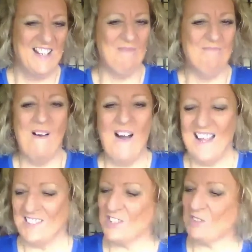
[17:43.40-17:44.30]

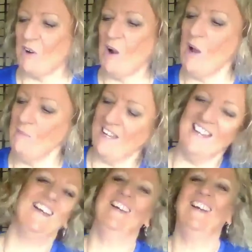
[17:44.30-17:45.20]
my
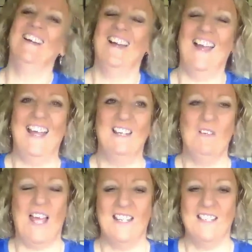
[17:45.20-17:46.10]
scribing,
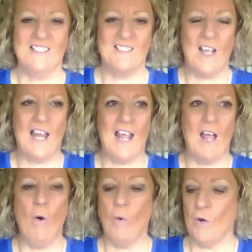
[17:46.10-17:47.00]
and
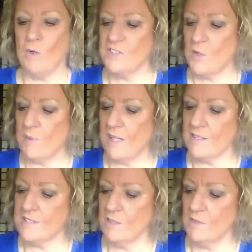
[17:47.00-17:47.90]
or else there'll be a
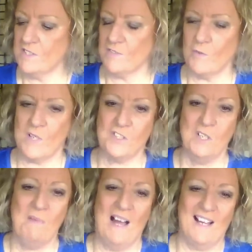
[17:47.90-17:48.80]
series of
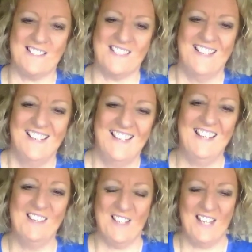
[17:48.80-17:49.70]
question marks
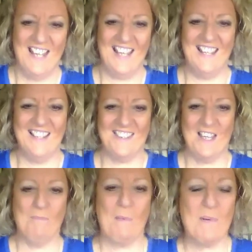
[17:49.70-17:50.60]
in the
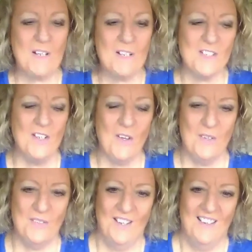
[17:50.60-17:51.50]
thing. But because I
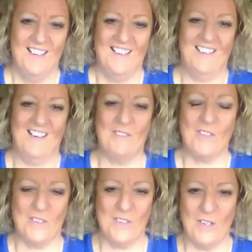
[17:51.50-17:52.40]
know I've
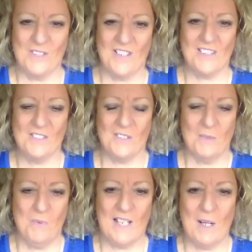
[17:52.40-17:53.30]
got the notes, I can sort of
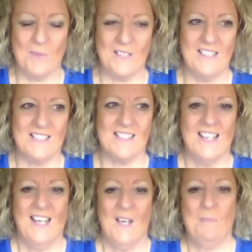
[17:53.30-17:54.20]
work out what it is.
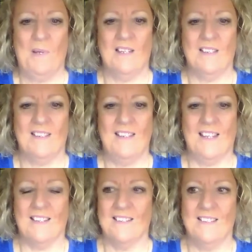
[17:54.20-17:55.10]
But
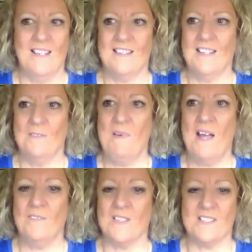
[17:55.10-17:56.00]
yeah, they're
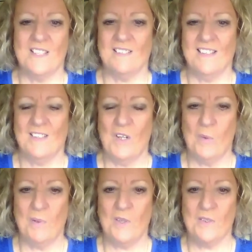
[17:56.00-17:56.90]
marvellous in
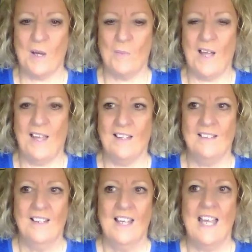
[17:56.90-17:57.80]
helping you that way. And
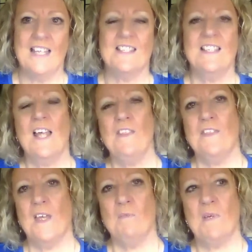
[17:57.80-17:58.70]
it's another
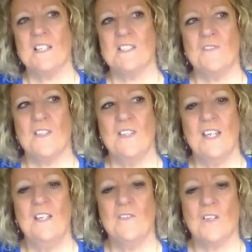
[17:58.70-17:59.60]
thing, because if you
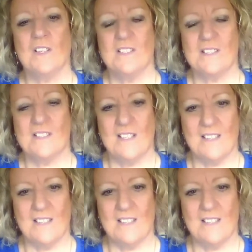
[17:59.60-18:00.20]
think you've got to sit